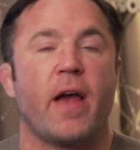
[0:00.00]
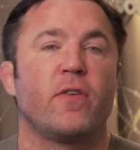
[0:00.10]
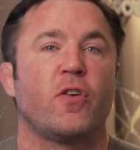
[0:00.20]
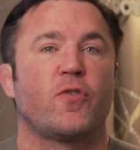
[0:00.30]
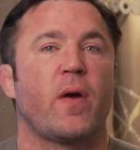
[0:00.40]
I
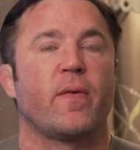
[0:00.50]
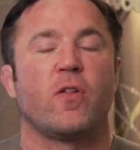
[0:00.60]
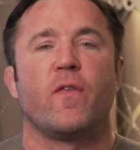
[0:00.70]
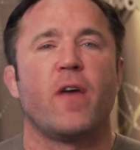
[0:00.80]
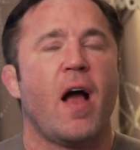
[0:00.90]
used to train with
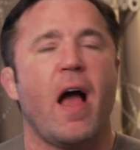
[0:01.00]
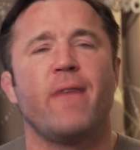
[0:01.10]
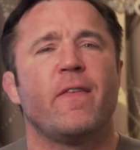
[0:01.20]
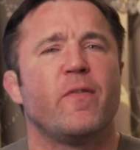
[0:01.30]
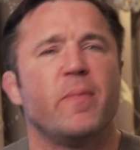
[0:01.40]
Glover.
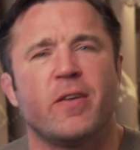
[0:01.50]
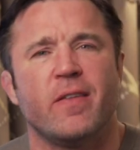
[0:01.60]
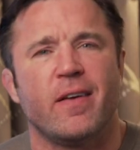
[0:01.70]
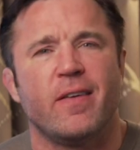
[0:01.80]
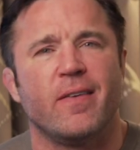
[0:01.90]
I've never
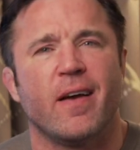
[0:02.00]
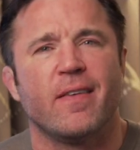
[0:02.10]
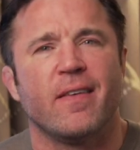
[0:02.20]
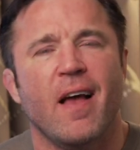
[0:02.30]
mentioned that to you guys.